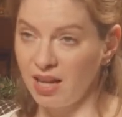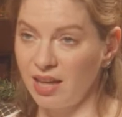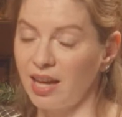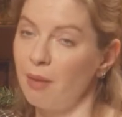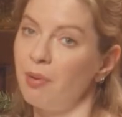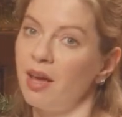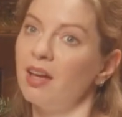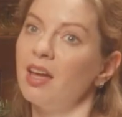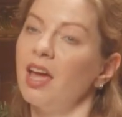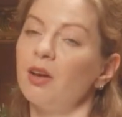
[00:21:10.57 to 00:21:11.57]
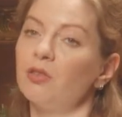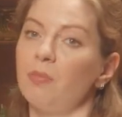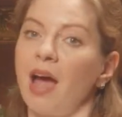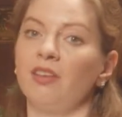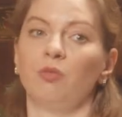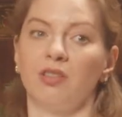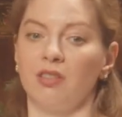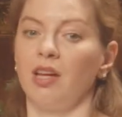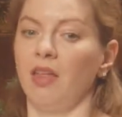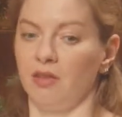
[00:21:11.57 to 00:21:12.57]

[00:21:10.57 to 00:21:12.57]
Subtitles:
Like, but it goes back to, once again,